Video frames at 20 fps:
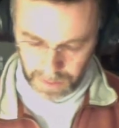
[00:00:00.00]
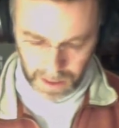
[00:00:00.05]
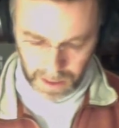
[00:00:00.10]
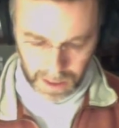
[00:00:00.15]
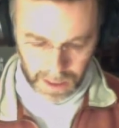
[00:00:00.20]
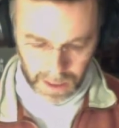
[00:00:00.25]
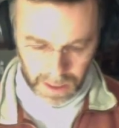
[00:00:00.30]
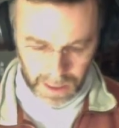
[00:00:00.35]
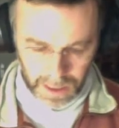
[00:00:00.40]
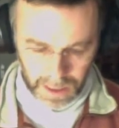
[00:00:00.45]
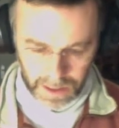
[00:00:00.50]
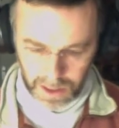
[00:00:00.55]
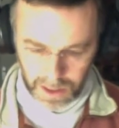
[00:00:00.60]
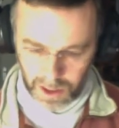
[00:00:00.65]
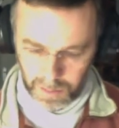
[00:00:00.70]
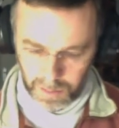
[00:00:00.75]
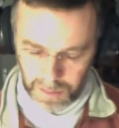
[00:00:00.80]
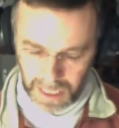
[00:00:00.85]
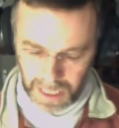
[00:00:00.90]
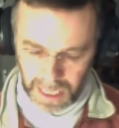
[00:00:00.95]
A little under
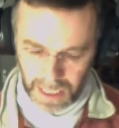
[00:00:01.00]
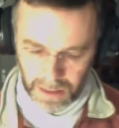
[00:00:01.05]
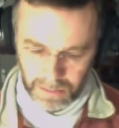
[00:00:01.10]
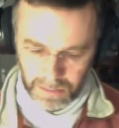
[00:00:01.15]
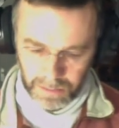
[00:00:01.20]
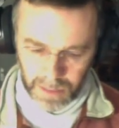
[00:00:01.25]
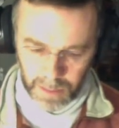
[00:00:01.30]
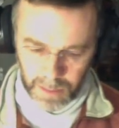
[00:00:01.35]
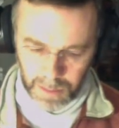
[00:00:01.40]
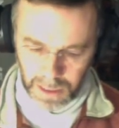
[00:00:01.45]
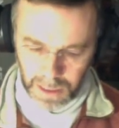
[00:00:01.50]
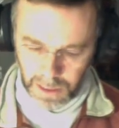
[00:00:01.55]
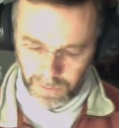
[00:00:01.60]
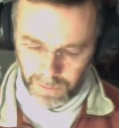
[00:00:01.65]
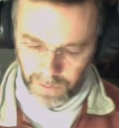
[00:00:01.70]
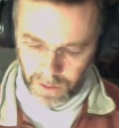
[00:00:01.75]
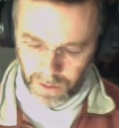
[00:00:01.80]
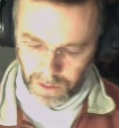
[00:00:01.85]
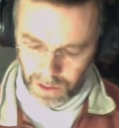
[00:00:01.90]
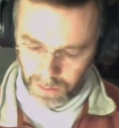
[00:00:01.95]
speed, maybe in the
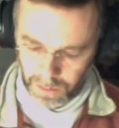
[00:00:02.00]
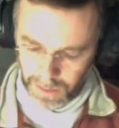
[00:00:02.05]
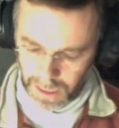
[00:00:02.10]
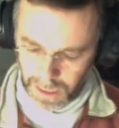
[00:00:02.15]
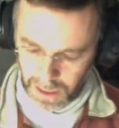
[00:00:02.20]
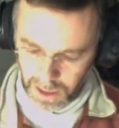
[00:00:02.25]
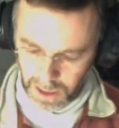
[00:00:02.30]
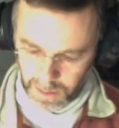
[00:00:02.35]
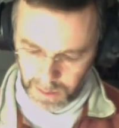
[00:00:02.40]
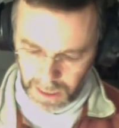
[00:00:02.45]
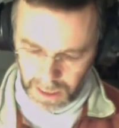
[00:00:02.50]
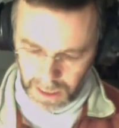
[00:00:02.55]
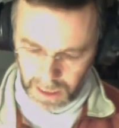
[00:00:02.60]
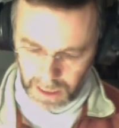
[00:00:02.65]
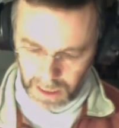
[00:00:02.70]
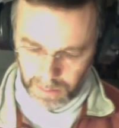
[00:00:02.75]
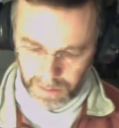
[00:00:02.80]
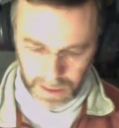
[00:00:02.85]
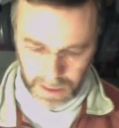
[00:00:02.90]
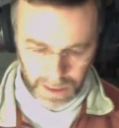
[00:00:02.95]
future we can speed it
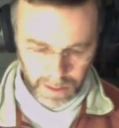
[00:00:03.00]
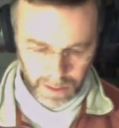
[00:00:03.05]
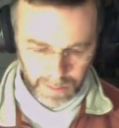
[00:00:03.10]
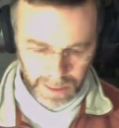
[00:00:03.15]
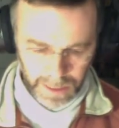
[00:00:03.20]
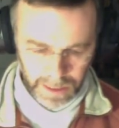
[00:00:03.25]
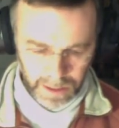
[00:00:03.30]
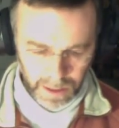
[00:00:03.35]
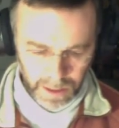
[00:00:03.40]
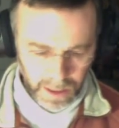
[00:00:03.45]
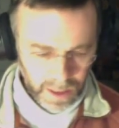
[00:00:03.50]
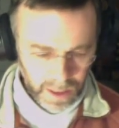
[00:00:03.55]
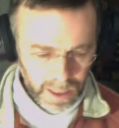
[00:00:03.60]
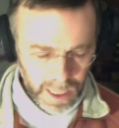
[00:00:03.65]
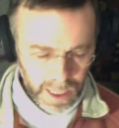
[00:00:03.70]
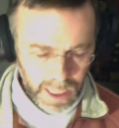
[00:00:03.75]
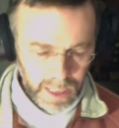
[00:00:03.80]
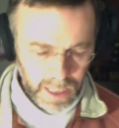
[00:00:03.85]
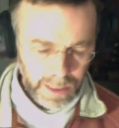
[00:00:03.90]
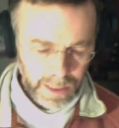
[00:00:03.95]
up a little bit.
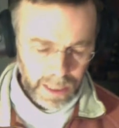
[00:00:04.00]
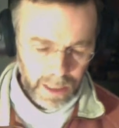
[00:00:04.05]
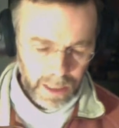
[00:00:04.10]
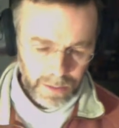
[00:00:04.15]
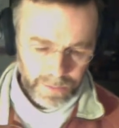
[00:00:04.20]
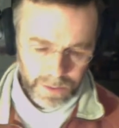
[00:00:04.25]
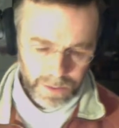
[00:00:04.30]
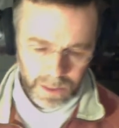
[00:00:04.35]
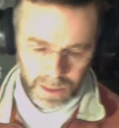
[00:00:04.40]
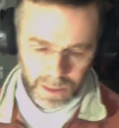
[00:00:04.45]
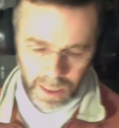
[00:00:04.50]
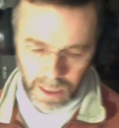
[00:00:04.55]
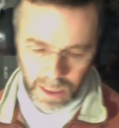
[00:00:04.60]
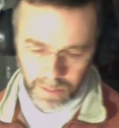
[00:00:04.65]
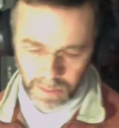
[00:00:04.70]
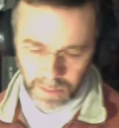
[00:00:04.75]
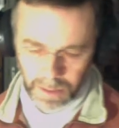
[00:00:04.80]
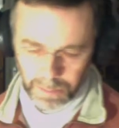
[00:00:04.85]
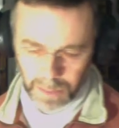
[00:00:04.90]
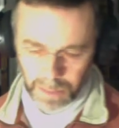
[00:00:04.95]
Anyway, for the
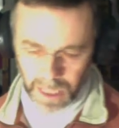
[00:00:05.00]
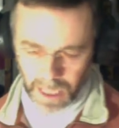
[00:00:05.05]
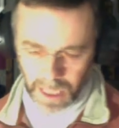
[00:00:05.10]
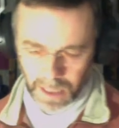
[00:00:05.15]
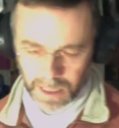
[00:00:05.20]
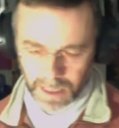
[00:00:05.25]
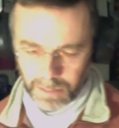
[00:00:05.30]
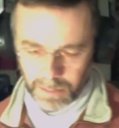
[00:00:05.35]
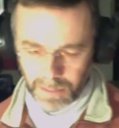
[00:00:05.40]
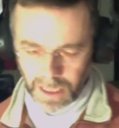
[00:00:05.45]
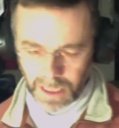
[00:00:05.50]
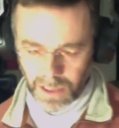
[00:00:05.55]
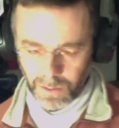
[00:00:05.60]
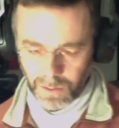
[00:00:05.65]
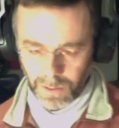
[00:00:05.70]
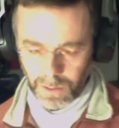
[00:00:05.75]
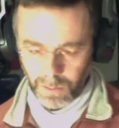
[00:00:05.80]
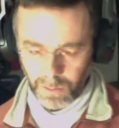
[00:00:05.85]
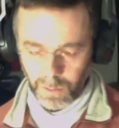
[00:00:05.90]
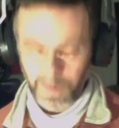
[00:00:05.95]
time being, that means
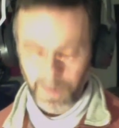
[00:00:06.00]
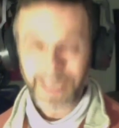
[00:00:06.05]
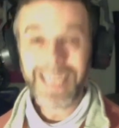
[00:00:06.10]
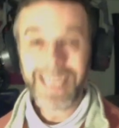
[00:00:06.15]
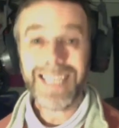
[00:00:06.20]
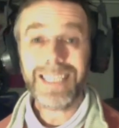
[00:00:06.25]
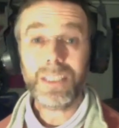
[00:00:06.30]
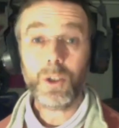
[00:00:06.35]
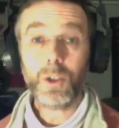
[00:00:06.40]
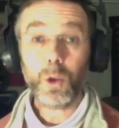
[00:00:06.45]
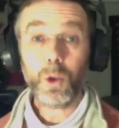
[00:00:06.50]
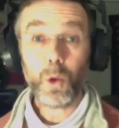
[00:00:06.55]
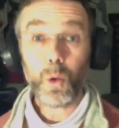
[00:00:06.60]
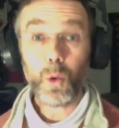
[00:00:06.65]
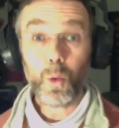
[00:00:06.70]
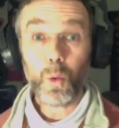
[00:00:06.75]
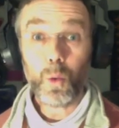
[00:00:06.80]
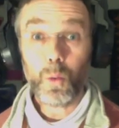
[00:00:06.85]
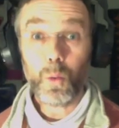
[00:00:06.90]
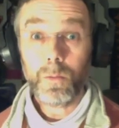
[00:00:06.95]
we will be in
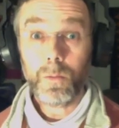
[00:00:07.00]
2.